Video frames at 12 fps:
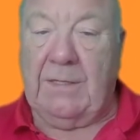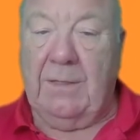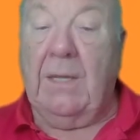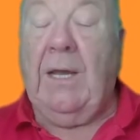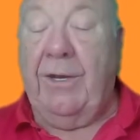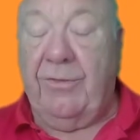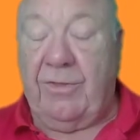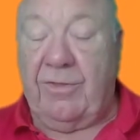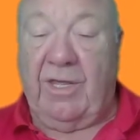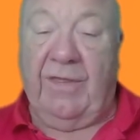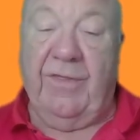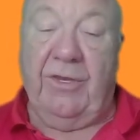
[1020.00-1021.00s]
And as I
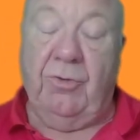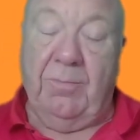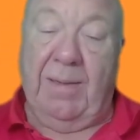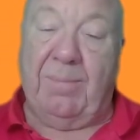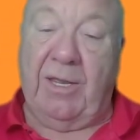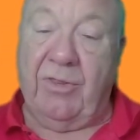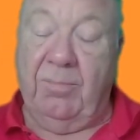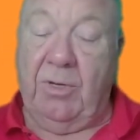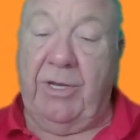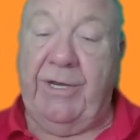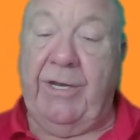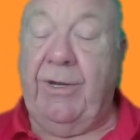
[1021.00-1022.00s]
say, then you map out the
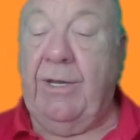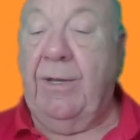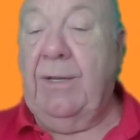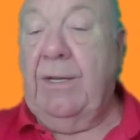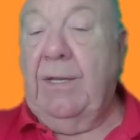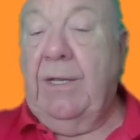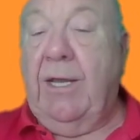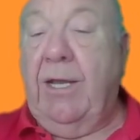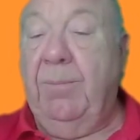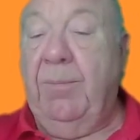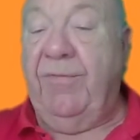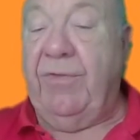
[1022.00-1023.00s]
blind area.
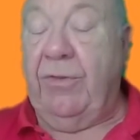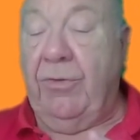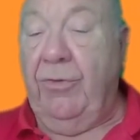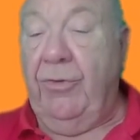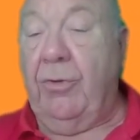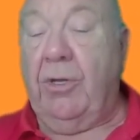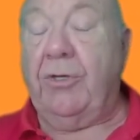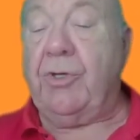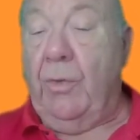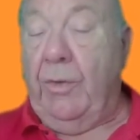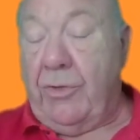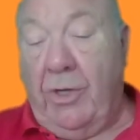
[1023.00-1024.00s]
Um, if this is neurological, it's going to